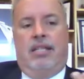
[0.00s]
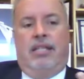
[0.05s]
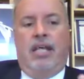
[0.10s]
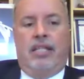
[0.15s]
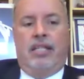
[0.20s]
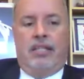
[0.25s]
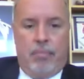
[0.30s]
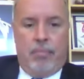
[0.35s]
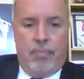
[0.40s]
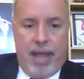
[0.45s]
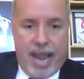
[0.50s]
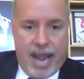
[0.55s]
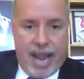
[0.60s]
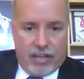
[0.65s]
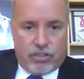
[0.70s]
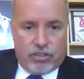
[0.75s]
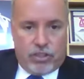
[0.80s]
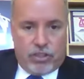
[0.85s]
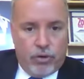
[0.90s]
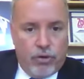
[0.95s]
Let them
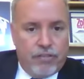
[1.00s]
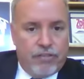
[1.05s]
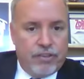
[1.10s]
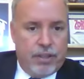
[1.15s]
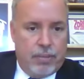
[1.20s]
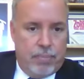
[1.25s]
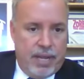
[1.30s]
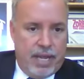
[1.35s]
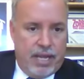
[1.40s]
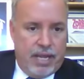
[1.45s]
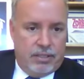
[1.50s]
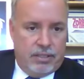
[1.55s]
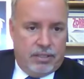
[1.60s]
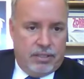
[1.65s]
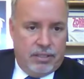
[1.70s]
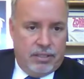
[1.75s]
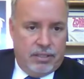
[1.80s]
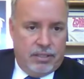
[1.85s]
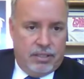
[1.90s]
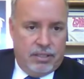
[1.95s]
ask you for the
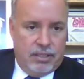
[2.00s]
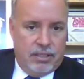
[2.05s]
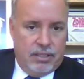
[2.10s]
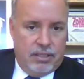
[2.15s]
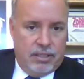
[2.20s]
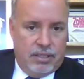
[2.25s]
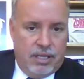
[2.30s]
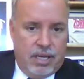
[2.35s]
basis,